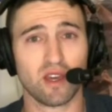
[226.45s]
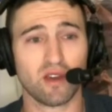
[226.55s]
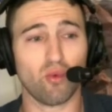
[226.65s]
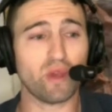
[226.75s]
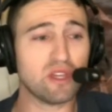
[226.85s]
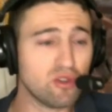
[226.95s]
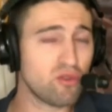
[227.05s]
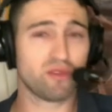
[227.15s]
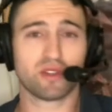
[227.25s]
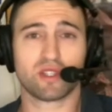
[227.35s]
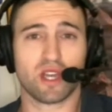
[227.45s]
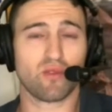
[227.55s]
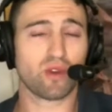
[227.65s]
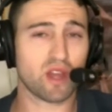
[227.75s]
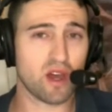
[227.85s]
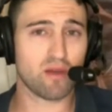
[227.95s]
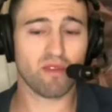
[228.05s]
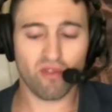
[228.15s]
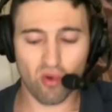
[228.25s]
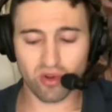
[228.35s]
We knew this day would come.
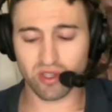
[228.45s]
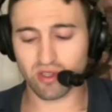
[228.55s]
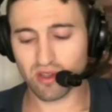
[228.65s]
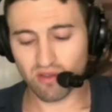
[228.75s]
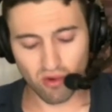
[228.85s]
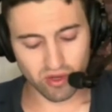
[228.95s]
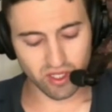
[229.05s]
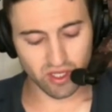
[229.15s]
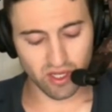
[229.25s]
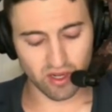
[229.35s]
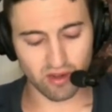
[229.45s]
Of course, of course he did.